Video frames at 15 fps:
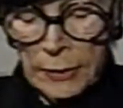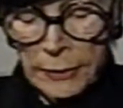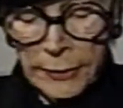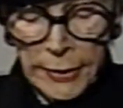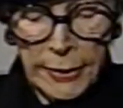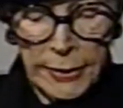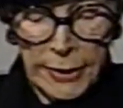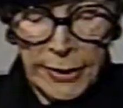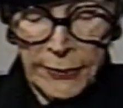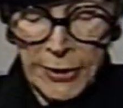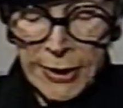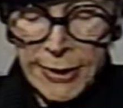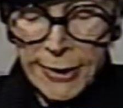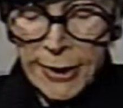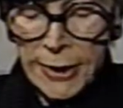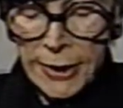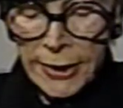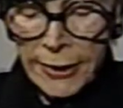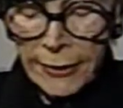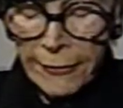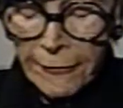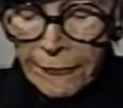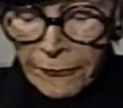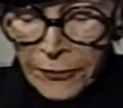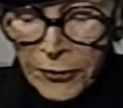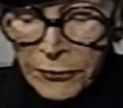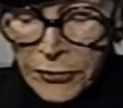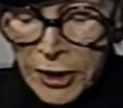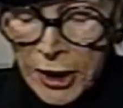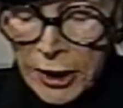Well, let me see. Uh,
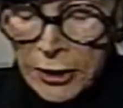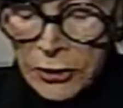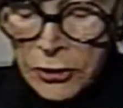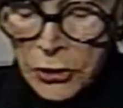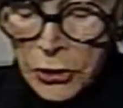15